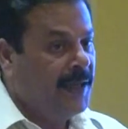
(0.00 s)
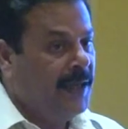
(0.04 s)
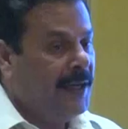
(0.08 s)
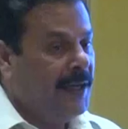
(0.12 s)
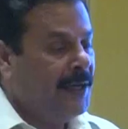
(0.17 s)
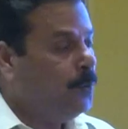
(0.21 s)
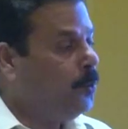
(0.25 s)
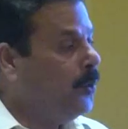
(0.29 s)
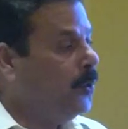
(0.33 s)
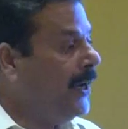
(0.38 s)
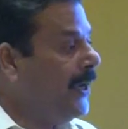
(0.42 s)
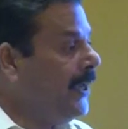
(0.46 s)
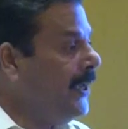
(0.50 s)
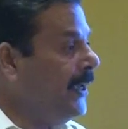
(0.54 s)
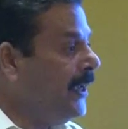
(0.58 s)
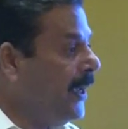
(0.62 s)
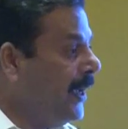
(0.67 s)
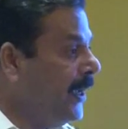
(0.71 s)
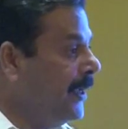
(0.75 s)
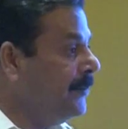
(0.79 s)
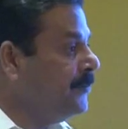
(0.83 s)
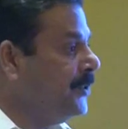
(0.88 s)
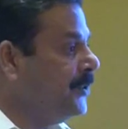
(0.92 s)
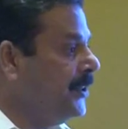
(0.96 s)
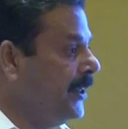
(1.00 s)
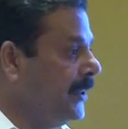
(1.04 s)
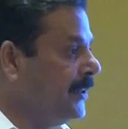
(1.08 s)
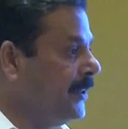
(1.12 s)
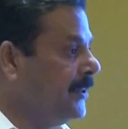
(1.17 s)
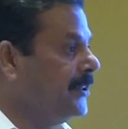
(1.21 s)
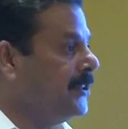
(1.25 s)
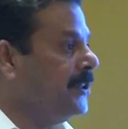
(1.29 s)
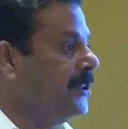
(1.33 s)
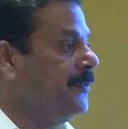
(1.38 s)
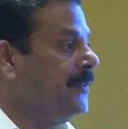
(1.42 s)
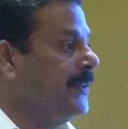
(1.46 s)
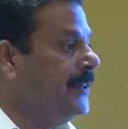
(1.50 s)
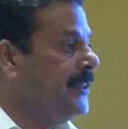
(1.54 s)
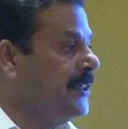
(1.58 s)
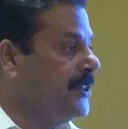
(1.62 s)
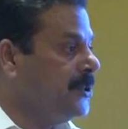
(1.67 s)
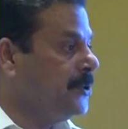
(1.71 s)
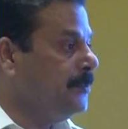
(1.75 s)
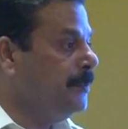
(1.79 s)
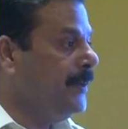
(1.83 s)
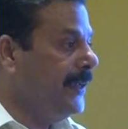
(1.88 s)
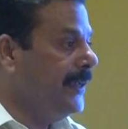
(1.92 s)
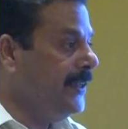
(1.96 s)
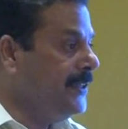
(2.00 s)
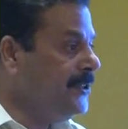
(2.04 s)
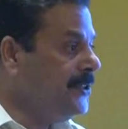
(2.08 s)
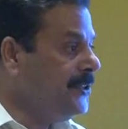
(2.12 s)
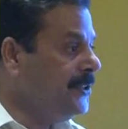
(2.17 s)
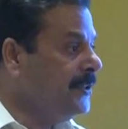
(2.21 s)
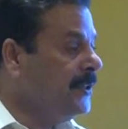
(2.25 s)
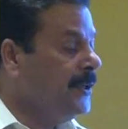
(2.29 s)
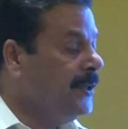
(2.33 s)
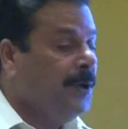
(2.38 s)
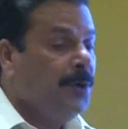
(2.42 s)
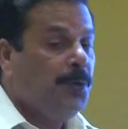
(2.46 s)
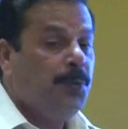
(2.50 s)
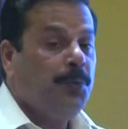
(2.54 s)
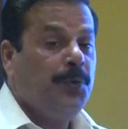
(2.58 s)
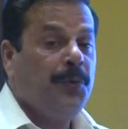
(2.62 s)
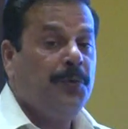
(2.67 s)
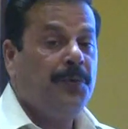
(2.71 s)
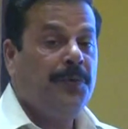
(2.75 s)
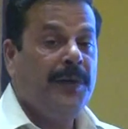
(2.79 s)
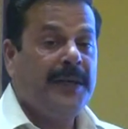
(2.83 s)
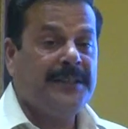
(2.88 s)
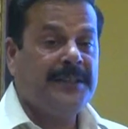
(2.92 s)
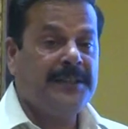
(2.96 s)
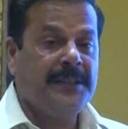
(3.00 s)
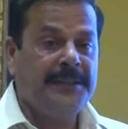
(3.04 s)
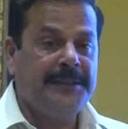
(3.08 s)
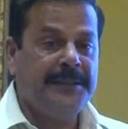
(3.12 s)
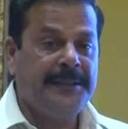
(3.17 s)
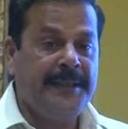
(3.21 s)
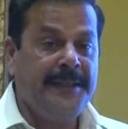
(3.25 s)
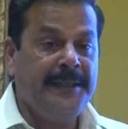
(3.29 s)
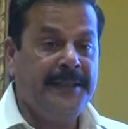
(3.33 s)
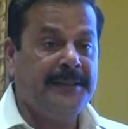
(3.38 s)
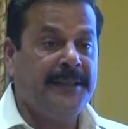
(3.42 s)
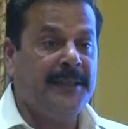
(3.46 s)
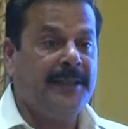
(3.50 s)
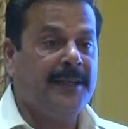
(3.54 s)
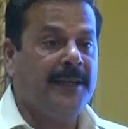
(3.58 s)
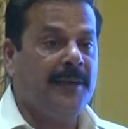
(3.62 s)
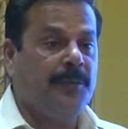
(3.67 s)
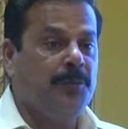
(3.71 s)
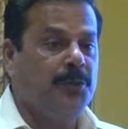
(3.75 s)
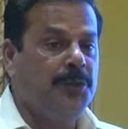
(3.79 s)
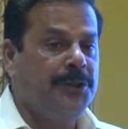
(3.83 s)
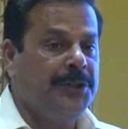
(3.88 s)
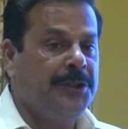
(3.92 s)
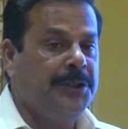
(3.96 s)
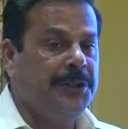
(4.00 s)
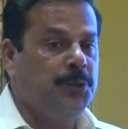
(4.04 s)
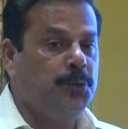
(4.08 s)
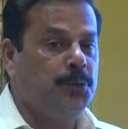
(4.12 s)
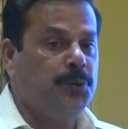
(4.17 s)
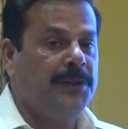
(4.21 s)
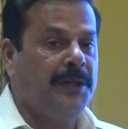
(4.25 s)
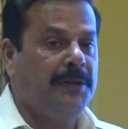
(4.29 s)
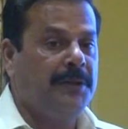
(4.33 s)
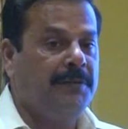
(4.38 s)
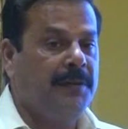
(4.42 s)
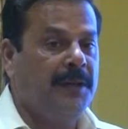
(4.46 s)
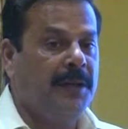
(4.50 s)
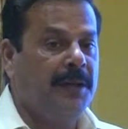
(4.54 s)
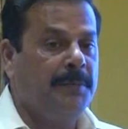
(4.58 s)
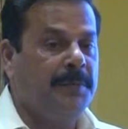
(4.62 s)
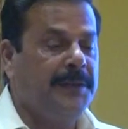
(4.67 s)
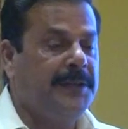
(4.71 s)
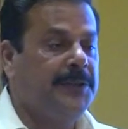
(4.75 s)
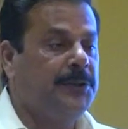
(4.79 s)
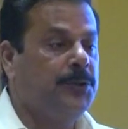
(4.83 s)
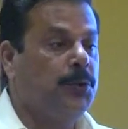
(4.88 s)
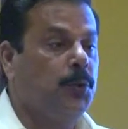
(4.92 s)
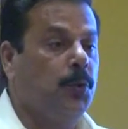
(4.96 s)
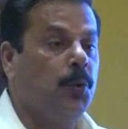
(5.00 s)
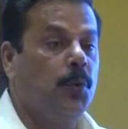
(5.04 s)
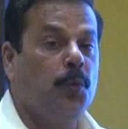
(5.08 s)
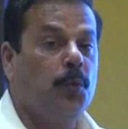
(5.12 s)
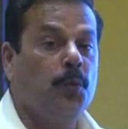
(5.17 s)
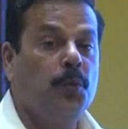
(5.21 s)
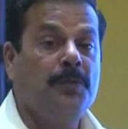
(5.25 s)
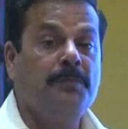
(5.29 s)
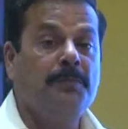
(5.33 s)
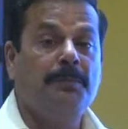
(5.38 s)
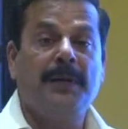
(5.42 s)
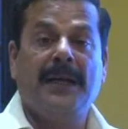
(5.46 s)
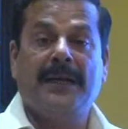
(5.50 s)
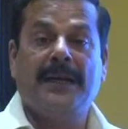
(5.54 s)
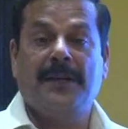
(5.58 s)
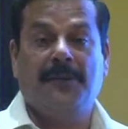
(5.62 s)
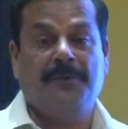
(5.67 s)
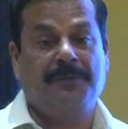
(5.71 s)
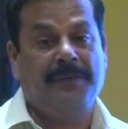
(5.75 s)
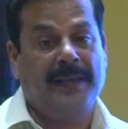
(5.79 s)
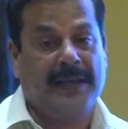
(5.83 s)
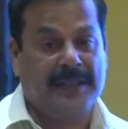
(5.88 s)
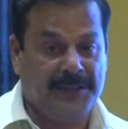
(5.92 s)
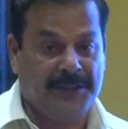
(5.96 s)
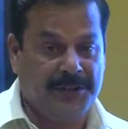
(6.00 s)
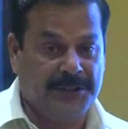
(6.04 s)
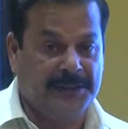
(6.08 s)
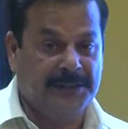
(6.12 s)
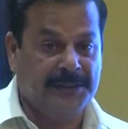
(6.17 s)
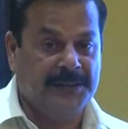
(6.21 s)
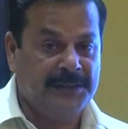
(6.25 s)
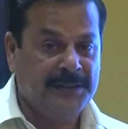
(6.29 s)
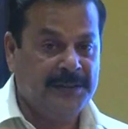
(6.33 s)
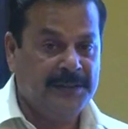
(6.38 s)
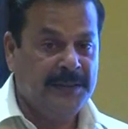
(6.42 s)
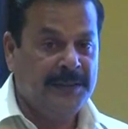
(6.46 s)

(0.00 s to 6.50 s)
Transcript: And why I am saying this evidence-based? We facilitate the community to develop its own plan of action.